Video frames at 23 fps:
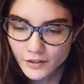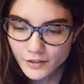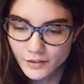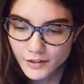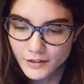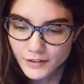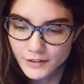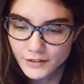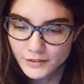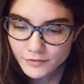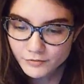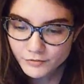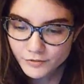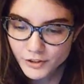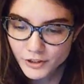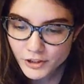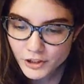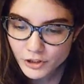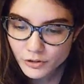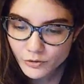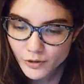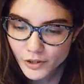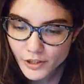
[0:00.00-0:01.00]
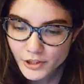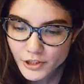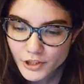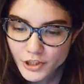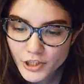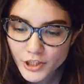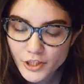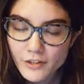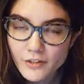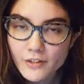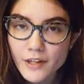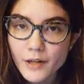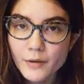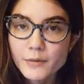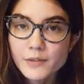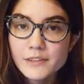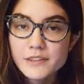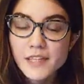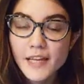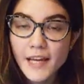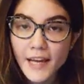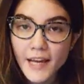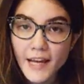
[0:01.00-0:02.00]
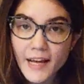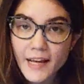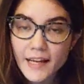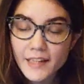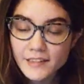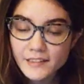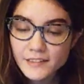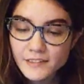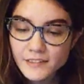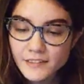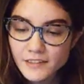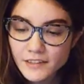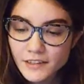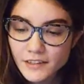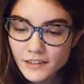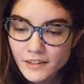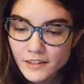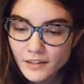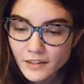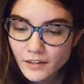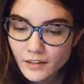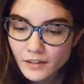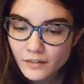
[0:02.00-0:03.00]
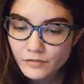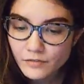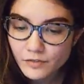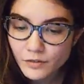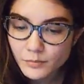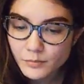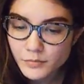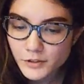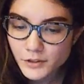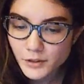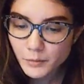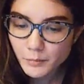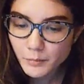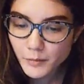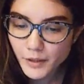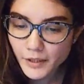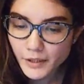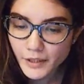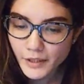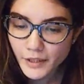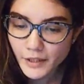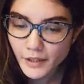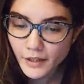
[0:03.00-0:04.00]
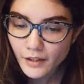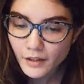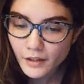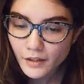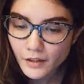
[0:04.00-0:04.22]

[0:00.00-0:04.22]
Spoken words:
this first question here that was asked from somebody.